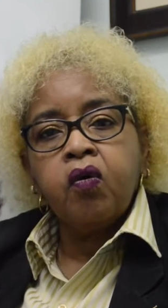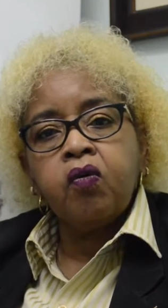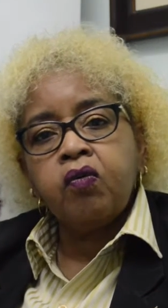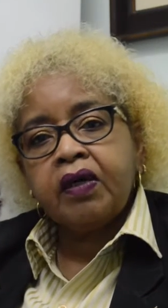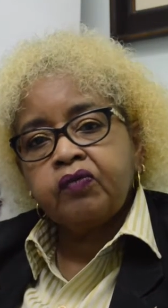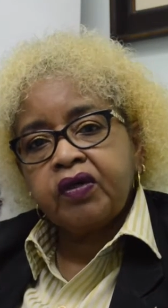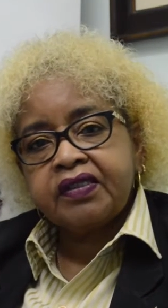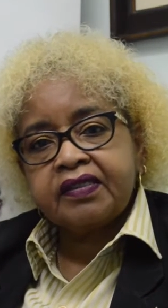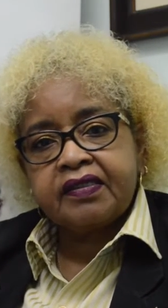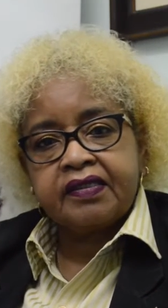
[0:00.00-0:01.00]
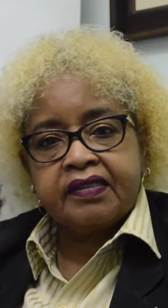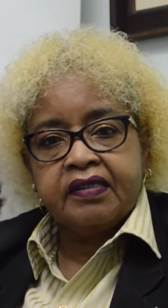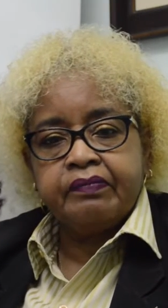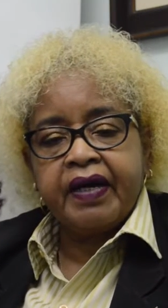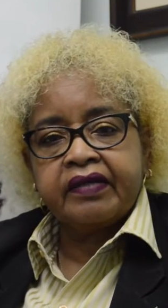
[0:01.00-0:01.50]
Who and what is the
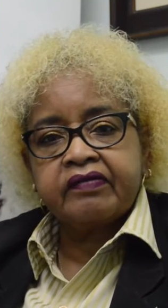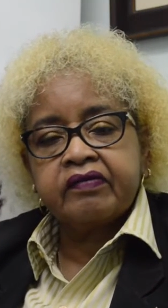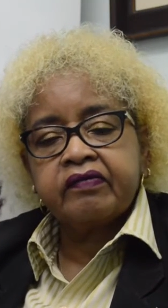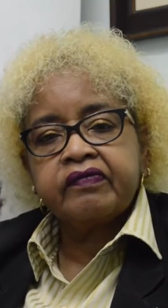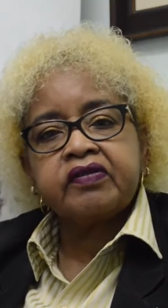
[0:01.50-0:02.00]
steel pan? For